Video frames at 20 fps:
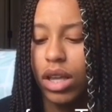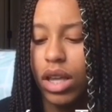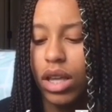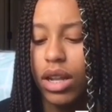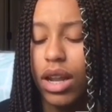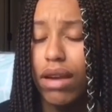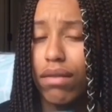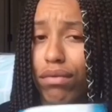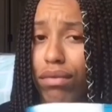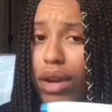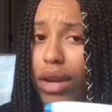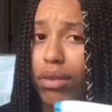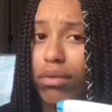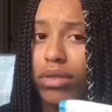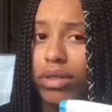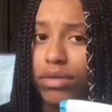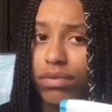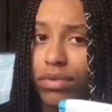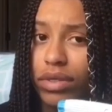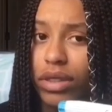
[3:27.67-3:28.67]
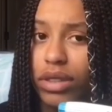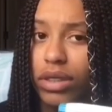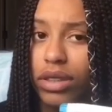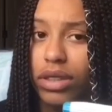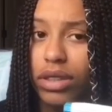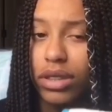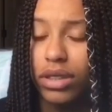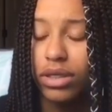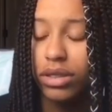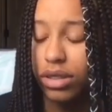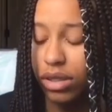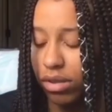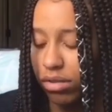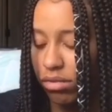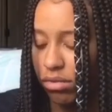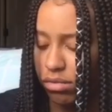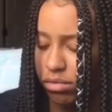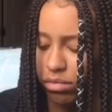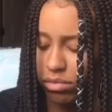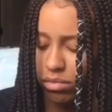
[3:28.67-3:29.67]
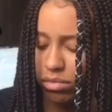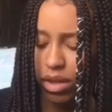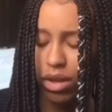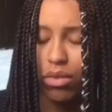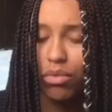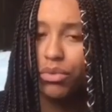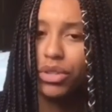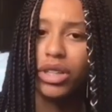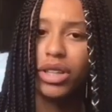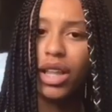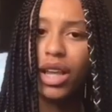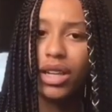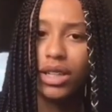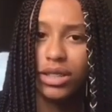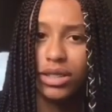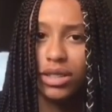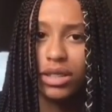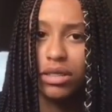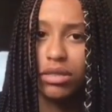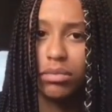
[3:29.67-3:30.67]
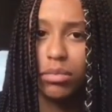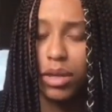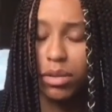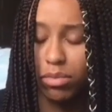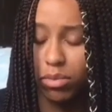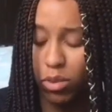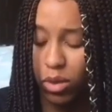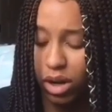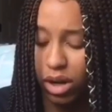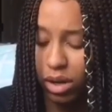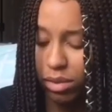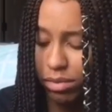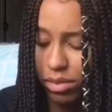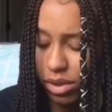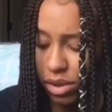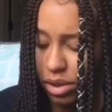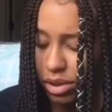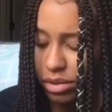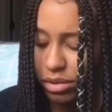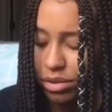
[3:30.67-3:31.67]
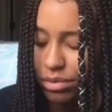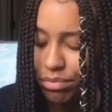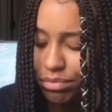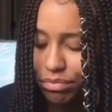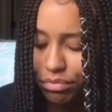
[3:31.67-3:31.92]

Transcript: And they fragrance-free, because I don't really like the scent of baby wipes.